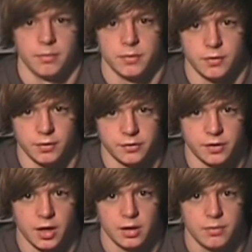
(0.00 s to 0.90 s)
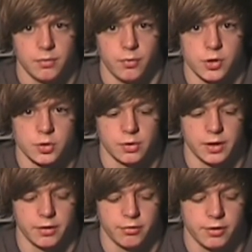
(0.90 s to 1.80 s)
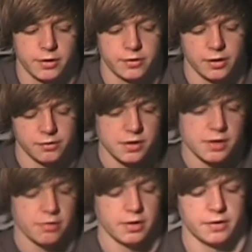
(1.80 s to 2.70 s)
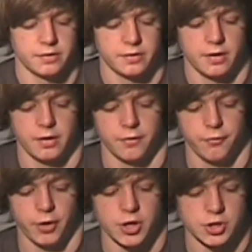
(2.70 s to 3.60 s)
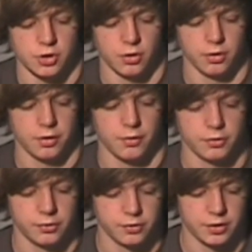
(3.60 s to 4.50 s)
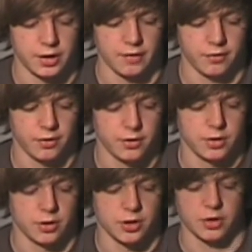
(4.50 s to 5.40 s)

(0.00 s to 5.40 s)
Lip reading: you've got this dial which will increase and decrease the friction on the throttle, so you